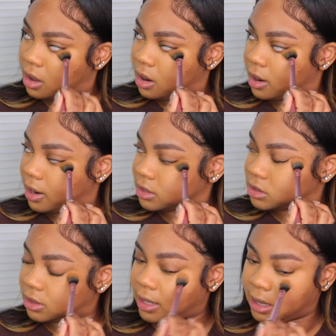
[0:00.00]
Alright,
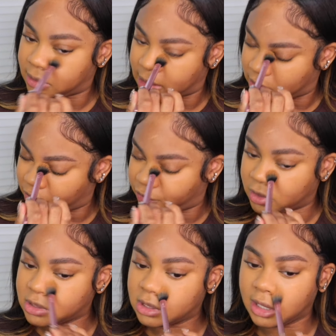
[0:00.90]
so now that the
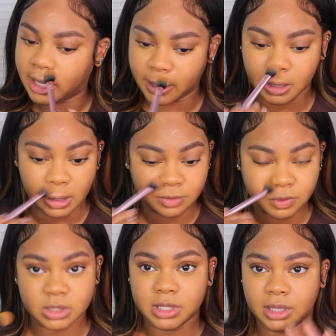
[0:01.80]
first layer of
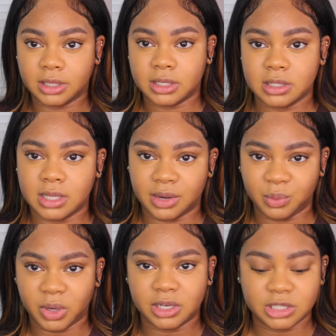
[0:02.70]
concealer is done,
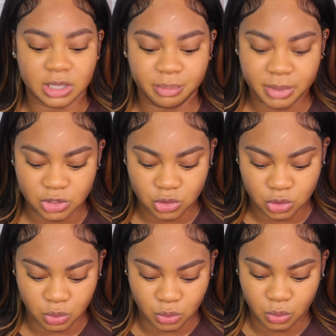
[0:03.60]
we're going to jump
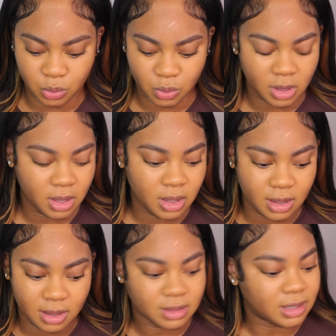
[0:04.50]
into
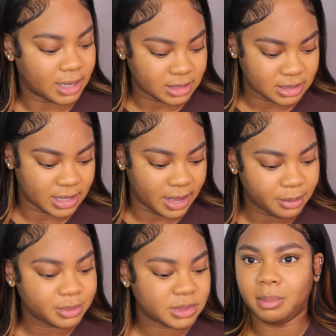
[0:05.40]
the next steps.